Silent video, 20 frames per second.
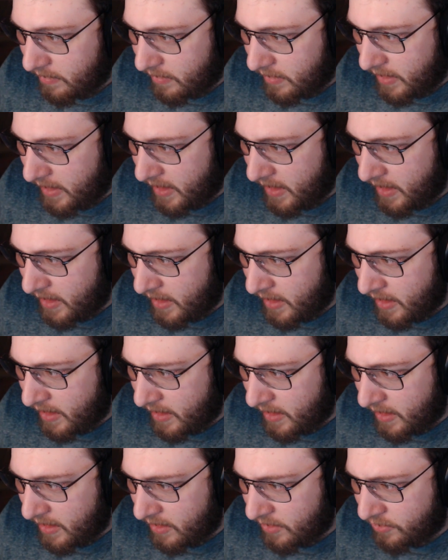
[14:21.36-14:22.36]

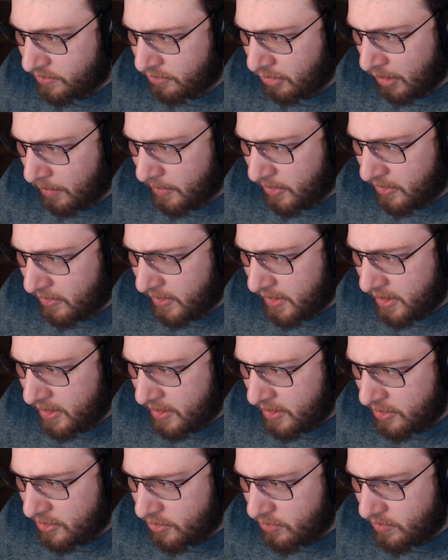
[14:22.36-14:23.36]
and
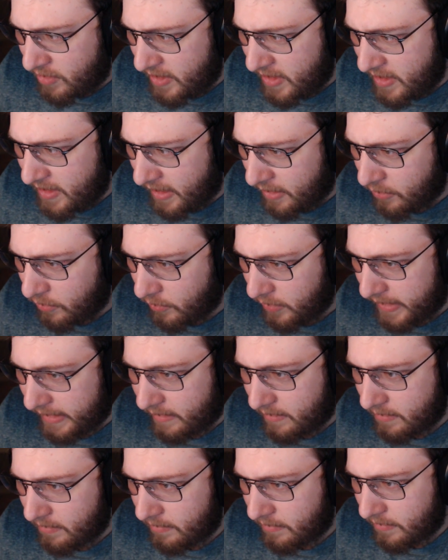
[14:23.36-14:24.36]
strawberry juicy nectarine.
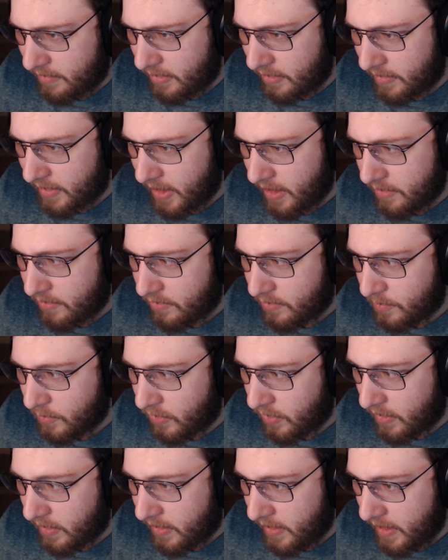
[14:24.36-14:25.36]
Oh God, there's
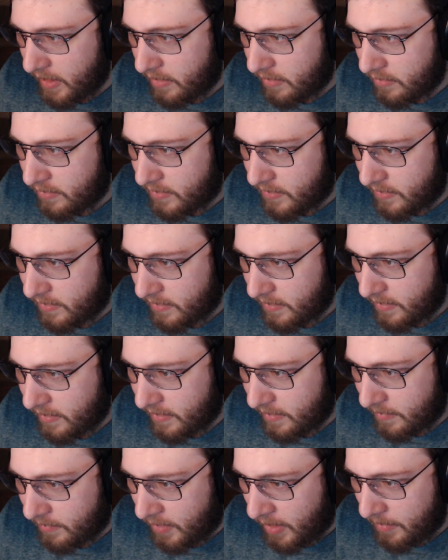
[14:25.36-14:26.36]
more. Yeah, there's
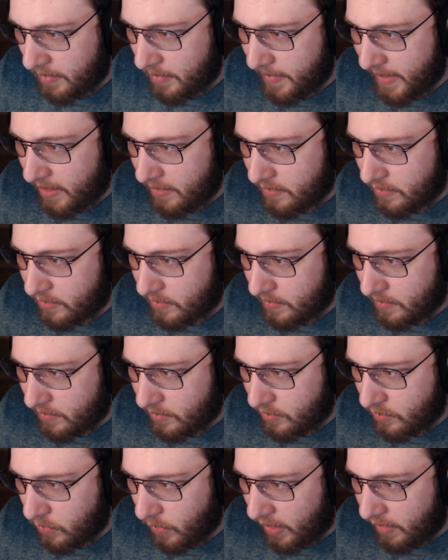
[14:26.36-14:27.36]
probably about
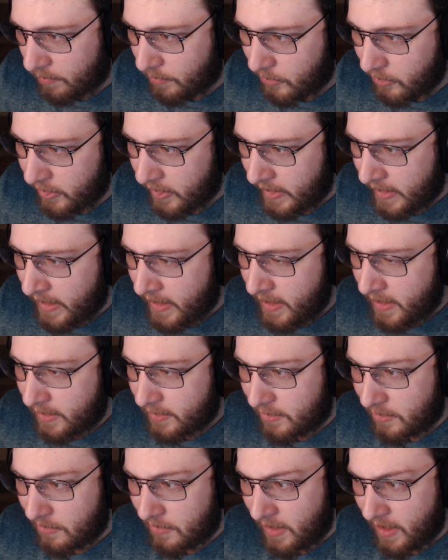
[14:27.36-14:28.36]
12 more.
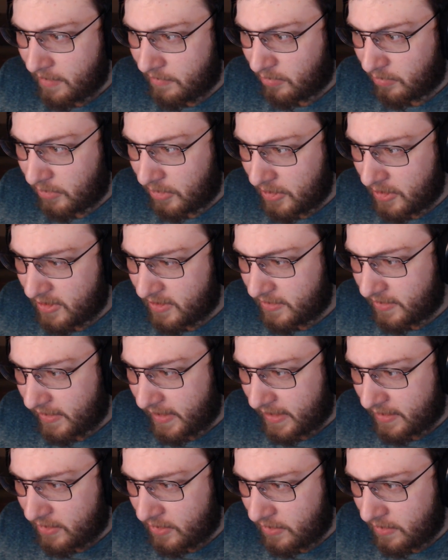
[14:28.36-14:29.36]
So they have a really good
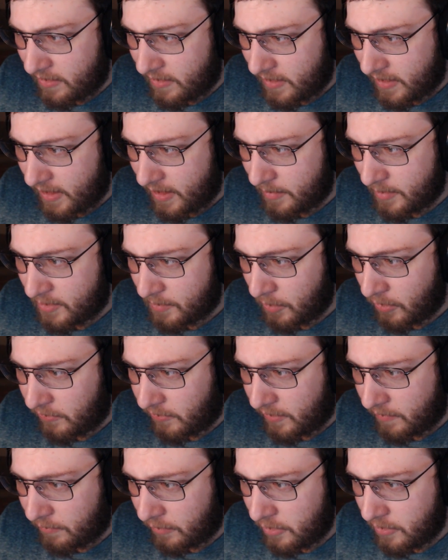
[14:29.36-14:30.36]
selection. It's
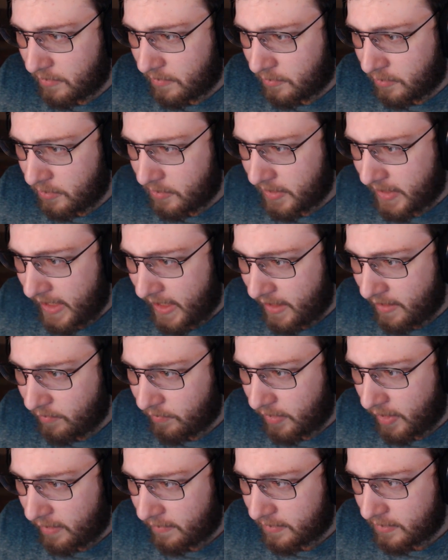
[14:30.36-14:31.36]
mostly fruit and candy
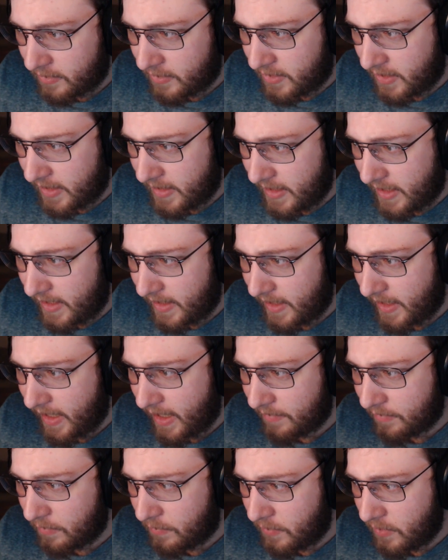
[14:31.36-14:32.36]
flavors, and then they
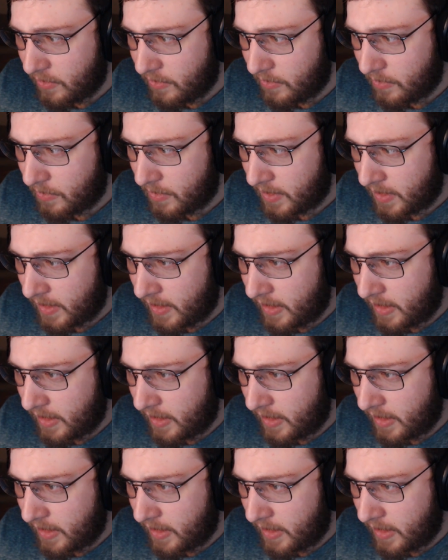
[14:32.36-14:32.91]
have a few